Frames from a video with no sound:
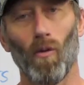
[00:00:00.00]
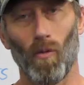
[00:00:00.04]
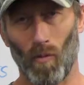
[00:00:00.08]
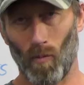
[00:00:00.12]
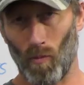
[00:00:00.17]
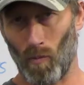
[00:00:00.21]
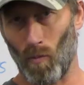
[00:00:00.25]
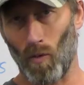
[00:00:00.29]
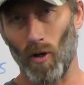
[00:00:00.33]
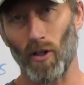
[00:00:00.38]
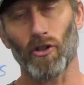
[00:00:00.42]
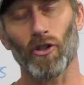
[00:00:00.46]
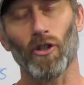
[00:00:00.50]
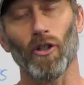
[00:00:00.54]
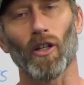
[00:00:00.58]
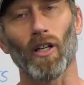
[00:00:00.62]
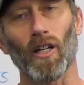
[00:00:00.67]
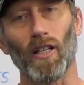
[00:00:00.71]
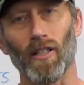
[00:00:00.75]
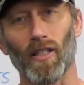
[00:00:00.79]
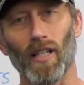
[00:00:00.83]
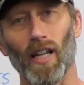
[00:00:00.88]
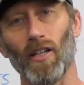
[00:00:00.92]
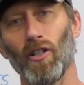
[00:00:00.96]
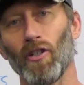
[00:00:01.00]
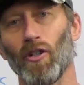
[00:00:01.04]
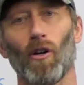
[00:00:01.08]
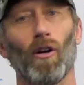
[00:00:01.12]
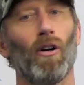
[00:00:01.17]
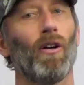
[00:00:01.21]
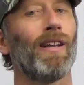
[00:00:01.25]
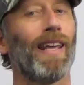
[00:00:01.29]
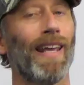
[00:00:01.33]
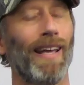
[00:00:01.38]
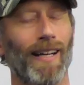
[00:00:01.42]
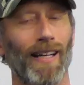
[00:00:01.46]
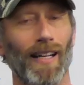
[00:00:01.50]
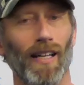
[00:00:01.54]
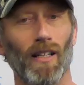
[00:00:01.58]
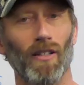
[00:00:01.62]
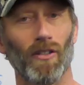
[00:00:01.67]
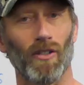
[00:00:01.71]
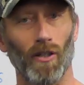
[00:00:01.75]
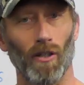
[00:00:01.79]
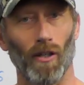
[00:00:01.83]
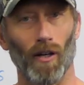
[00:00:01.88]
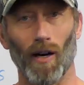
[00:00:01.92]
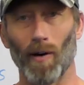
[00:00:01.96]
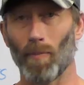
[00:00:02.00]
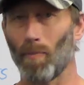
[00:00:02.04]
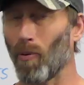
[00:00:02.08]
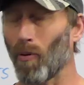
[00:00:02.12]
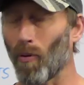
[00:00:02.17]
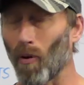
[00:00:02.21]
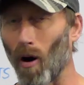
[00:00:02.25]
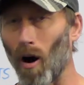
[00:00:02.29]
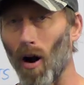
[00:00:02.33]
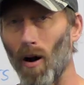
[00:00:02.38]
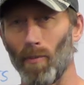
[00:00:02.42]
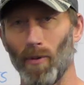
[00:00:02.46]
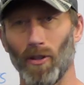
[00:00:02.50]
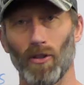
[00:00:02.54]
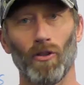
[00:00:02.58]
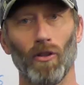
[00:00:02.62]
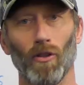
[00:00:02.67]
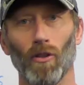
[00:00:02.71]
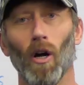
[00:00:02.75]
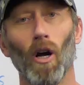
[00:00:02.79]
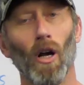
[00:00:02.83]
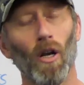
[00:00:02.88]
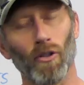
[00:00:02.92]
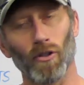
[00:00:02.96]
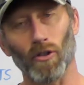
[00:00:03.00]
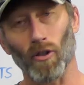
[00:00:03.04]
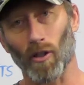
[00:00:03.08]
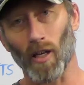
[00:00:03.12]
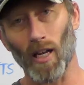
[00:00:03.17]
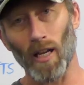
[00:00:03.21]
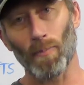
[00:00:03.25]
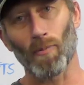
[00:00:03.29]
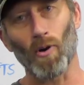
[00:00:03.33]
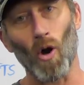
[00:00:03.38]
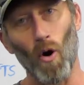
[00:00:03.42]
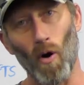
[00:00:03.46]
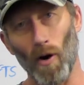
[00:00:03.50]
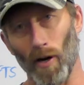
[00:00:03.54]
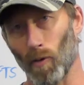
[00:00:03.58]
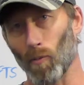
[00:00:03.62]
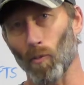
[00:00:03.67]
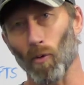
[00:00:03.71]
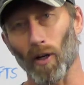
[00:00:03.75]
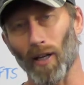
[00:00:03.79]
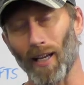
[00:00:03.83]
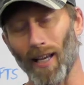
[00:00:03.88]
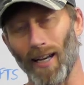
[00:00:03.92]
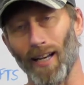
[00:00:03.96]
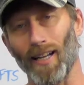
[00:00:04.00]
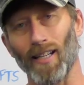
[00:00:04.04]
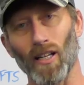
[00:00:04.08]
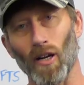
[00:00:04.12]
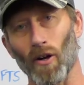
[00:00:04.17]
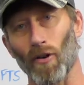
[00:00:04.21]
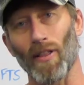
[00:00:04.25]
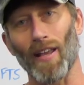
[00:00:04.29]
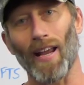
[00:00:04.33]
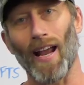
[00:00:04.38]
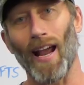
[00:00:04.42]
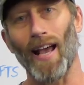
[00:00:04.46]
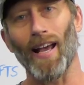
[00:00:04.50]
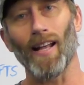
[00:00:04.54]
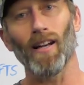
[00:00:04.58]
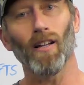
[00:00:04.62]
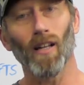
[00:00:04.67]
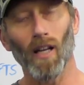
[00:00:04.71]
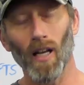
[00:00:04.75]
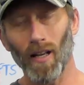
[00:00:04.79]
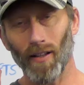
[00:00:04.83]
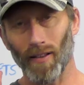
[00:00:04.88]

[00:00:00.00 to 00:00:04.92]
Once you continue, it'll get easier, I promise you. So keep going. We're getting near the end.